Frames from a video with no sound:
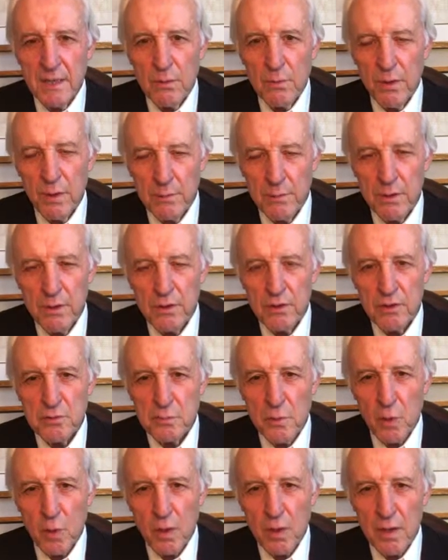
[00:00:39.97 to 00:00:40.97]
We will lose
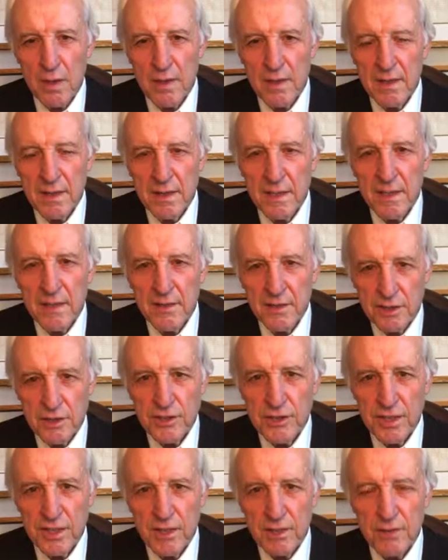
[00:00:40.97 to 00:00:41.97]
more
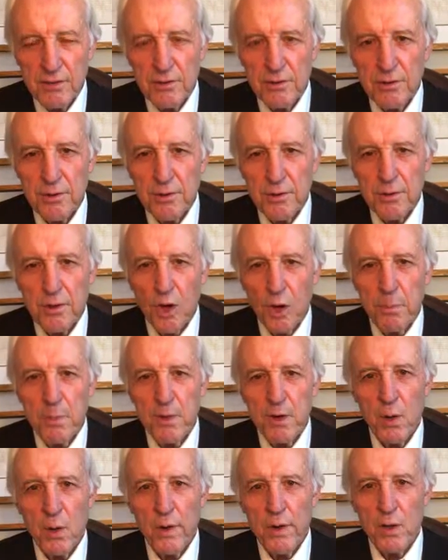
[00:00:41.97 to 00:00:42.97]
this year to
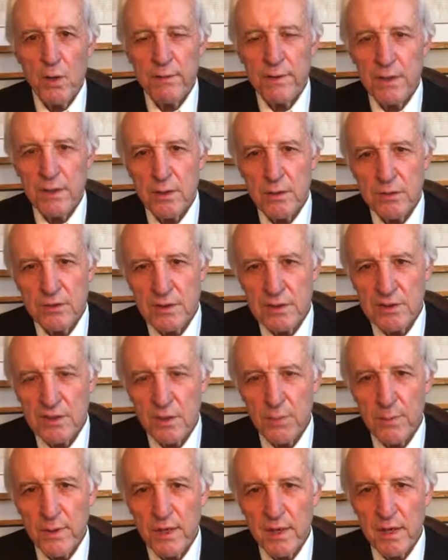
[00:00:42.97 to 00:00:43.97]
opioid overdoses
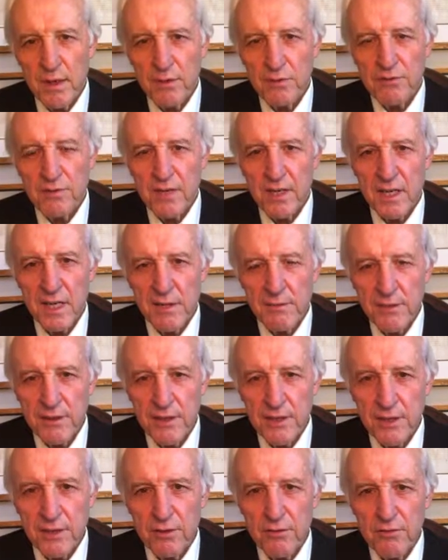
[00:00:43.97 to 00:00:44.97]
than we lost in 11
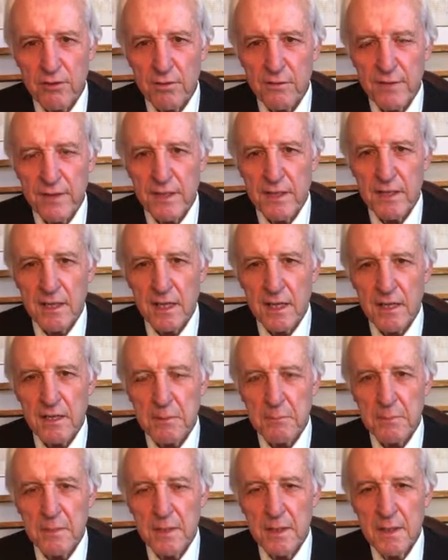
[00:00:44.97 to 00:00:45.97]
years in
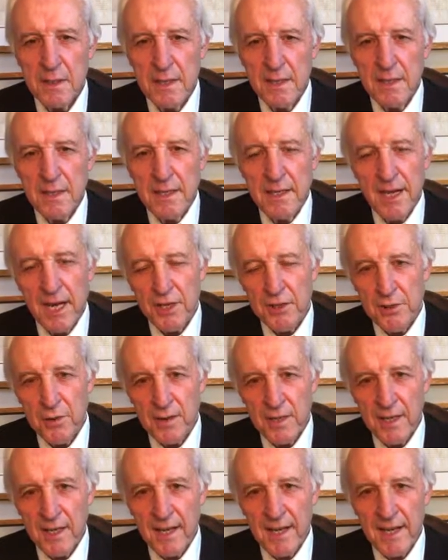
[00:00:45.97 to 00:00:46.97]
Vietnam, and you
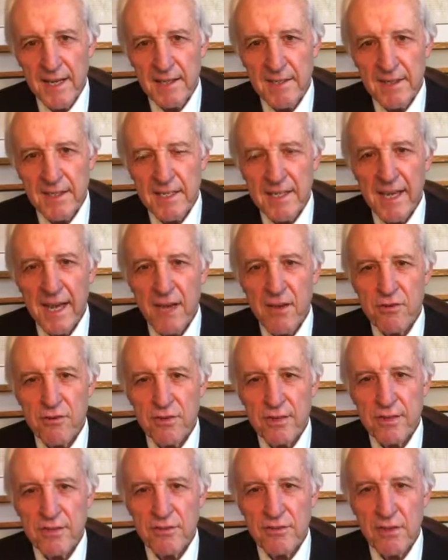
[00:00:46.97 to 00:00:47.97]
can add the
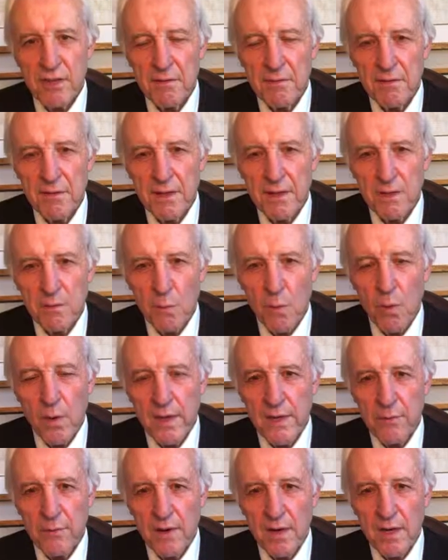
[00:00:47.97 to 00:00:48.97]
casualties of the war
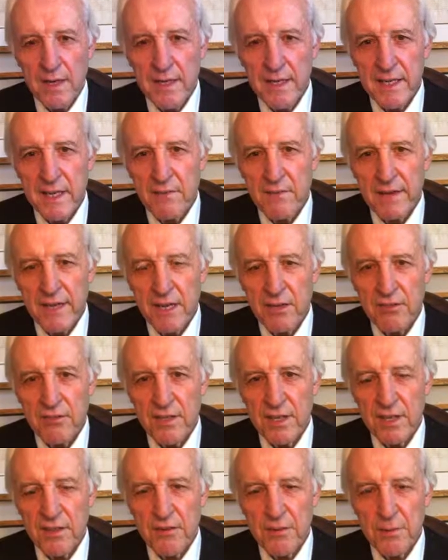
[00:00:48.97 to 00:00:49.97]
in Iraq and
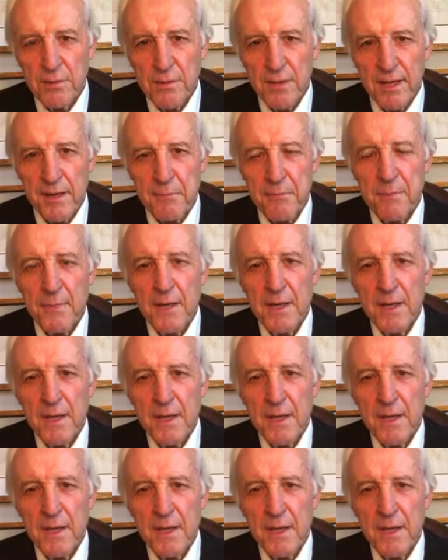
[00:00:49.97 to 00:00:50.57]
Afghanistan to that.